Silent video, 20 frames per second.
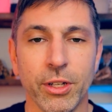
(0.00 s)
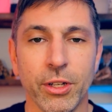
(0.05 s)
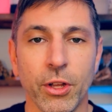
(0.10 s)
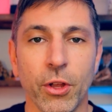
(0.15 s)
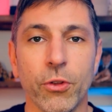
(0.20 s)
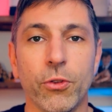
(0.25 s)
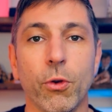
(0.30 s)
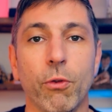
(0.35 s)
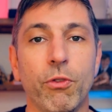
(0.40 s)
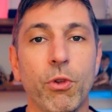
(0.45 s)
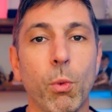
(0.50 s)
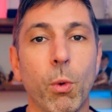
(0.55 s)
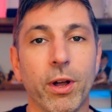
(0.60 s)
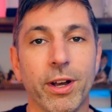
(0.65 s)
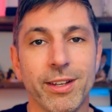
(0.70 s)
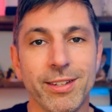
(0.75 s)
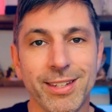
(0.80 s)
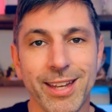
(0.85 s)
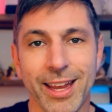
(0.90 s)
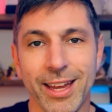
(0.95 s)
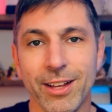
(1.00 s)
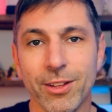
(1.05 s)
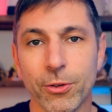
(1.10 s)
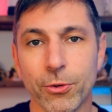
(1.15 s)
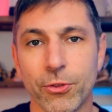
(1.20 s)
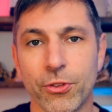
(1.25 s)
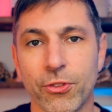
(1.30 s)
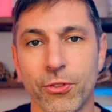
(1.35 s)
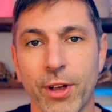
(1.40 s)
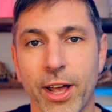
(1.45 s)
So if you want a tailored
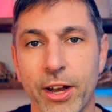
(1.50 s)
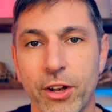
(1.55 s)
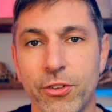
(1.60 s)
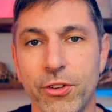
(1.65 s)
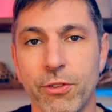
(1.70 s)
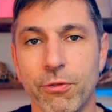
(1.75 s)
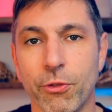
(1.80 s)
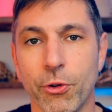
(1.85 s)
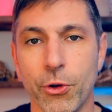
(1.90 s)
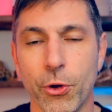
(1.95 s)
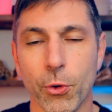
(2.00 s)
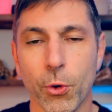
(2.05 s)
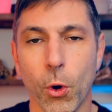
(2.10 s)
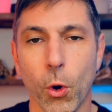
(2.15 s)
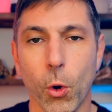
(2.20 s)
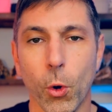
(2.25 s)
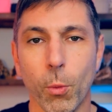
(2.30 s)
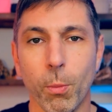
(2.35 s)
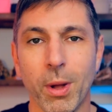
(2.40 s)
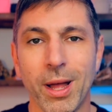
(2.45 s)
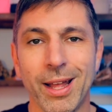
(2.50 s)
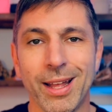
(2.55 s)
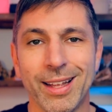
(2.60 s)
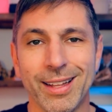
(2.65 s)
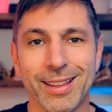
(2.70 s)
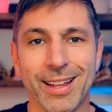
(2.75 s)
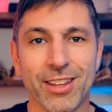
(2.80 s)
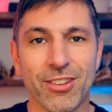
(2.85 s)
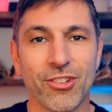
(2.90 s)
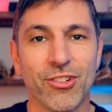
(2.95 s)
strategy for your home,
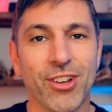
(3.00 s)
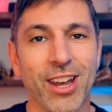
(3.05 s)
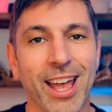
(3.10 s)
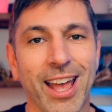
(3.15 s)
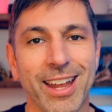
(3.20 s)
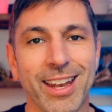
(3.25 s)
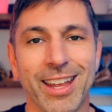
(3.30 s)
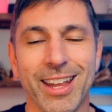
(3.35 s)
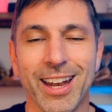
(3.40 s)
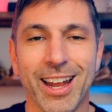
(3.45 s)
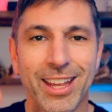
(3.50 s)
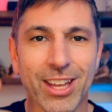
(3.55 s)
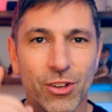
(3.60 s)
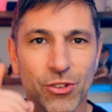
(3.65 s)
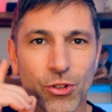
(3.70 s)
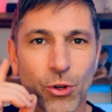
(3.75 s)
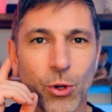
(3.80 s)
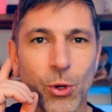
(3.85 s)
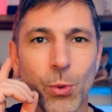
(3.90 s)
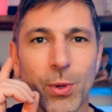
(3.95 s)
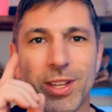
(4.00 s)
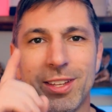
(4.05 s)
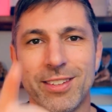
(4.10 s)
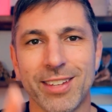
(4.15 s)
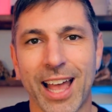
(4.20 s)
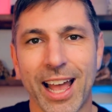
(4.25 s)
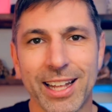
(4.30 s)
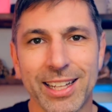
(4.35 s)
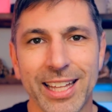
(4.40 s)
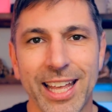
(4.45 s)
let's chat and I can show you
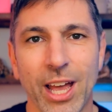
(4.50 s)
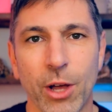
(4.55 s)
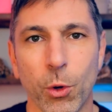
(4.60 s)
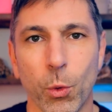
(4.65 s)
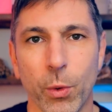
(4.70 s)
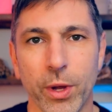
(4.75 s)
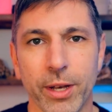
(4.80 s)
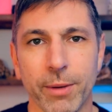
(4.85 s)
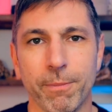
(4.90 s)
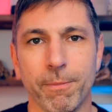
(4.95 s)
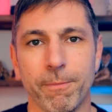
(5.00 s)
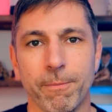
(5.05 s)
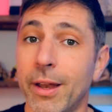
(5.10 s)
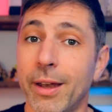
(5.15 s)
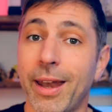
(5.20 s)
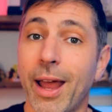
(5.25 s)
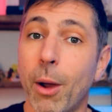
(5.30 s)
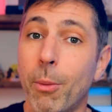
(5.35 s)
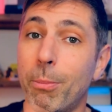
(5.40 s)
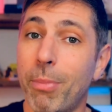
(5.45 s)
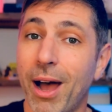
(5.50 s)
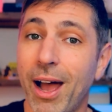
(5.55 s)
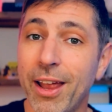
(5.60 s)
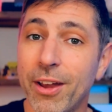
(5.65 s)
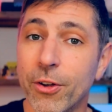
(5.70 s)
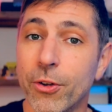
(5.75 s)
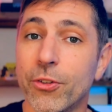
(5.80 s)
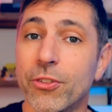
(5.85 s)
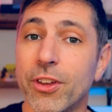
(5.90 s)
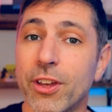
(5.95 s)
exactly how to win. Now,
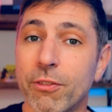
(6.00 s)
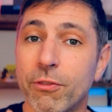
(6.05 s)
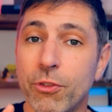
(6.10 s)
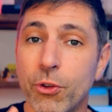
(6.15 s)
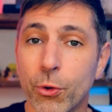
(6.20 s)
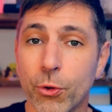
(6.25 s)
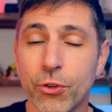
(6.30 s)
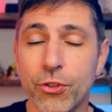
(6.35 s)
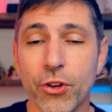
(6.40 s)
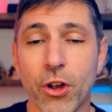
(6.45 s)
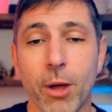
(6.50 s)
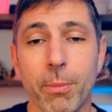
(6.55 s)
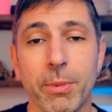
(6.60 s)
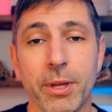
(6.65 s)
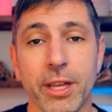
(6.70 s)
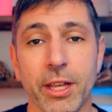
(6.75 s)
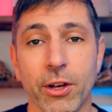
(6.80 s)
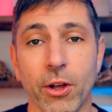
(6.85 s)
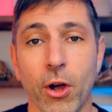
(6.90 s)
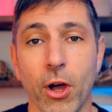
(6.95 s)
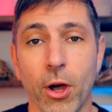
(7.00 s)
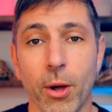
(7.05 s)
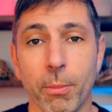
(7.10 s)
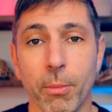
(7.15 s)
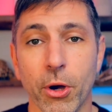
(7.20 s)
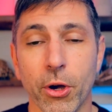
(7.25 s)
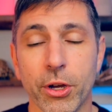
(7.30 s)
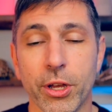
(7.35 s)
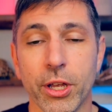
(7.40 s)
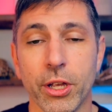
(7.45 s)
buyers, if you're shopping in a hot
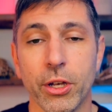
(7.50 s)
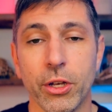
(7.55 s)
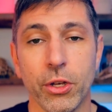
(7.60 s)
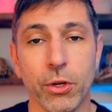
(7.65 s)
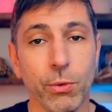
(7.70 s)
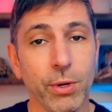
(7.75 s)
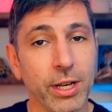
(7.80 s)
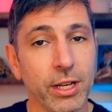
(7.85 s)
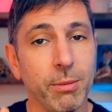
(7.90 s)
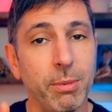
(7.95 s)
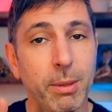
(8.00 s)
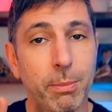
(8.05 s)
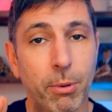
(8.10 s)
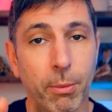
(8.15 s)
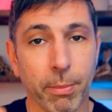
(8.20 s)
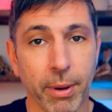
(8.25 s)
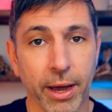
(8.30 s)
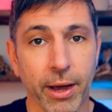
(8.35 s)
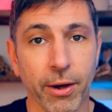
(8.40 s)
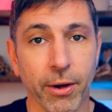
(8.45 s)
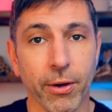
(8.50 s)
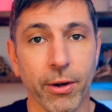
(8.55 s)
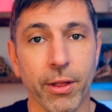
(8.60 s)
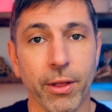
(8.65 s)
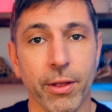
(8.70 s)
market, you need to be prepared.